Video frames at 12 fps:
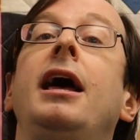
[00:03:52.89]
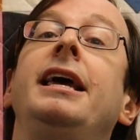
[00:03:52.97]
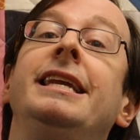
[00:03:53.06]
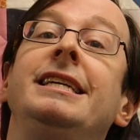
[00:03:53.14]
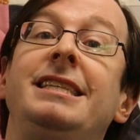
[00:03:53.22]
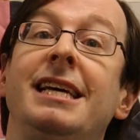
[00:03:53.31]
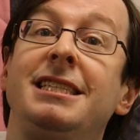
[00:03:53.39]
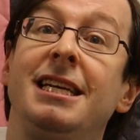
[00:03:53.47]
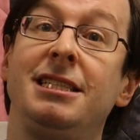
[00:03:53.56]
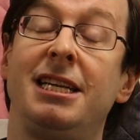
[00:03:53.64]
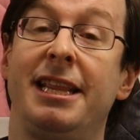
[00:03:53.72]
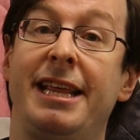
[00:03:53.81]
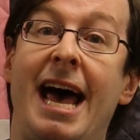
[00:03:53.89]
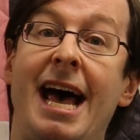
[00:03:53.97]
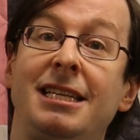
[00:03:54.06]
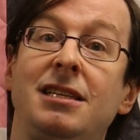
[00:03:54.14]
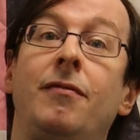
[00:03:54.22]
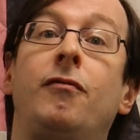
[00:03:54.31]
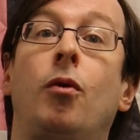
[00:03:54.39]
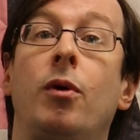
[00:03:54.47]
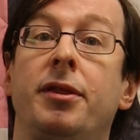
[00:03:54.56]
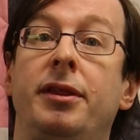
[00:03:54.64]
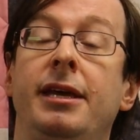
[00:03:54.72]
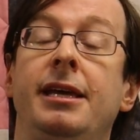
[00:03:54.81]
In addition to that,
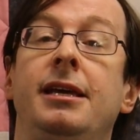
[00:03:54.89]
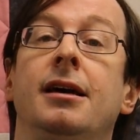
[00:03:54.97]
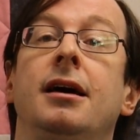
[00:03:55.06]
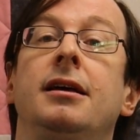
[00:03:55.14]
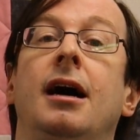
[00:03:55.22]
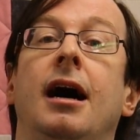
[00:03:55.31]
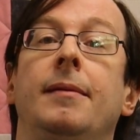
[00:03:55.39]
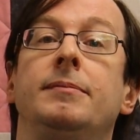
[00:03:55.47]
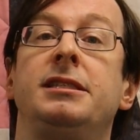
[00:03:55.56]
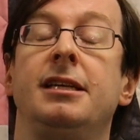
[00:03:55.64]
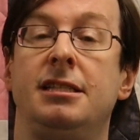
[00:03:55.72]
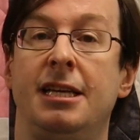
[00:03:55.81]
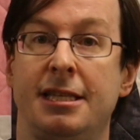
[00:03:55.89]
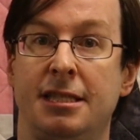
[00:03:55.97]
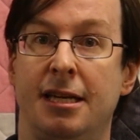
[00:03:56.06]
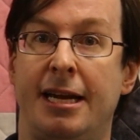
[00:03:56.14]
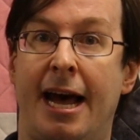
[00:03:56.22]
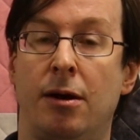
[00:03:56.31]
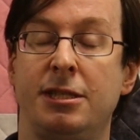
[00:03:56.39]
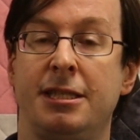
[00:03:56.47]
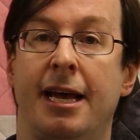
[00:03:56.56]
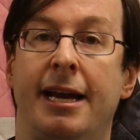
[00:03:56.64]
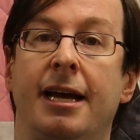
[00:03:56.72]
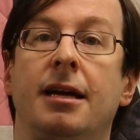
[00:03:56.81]
for the suggested house
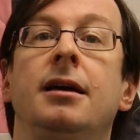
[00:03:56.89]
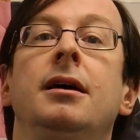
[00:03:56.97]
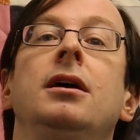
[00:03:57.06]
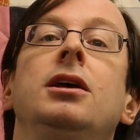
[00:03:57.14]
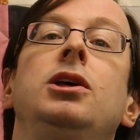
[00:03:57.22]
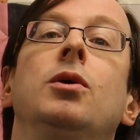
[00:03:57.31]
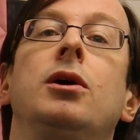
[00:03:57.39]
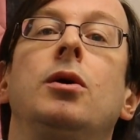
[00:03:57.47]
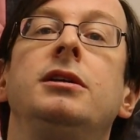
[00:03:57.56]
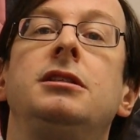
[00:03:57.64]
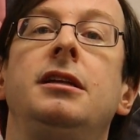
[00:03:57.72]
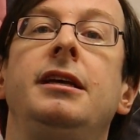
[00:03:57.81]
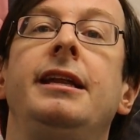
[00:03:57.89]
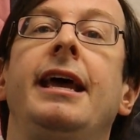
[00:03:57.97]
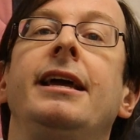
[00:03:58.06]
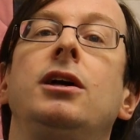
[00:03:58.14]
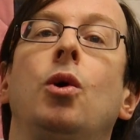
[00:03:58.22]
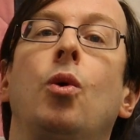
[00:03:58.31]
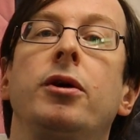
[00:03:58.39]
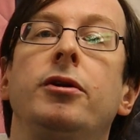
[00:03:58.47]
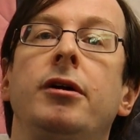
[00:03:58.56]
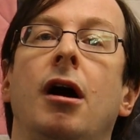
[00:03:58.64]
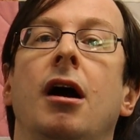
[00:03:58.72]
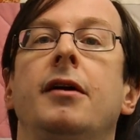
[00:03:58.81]
setting, you are going to need a 1/4
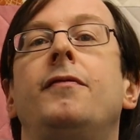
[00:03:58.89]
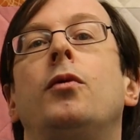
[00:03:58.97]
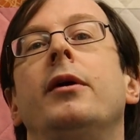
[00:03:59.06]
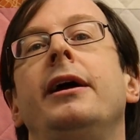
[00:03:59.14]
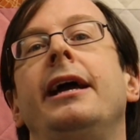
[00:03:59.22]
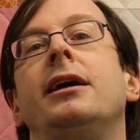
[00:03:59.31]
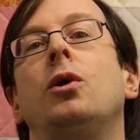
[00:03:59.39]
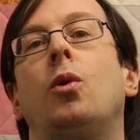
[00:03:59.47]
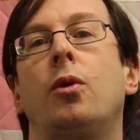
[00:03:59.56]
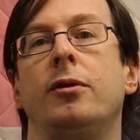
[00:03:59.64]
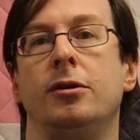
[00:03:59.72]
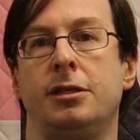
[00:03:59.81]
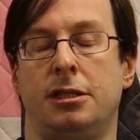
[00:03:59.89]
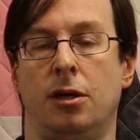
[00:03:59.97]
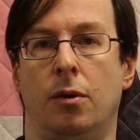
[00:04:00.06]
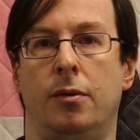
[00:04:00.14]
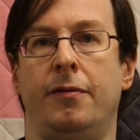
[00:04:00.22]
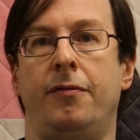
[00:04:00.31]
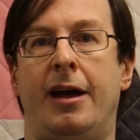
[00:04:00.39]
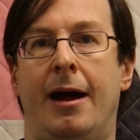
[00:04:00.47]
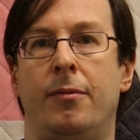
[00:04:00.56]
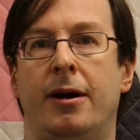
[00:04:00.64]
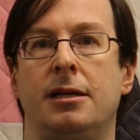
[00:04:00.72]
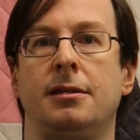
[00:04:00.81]
yard for a cornerstone
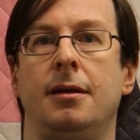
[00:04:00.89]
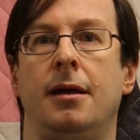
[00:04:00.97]
fabric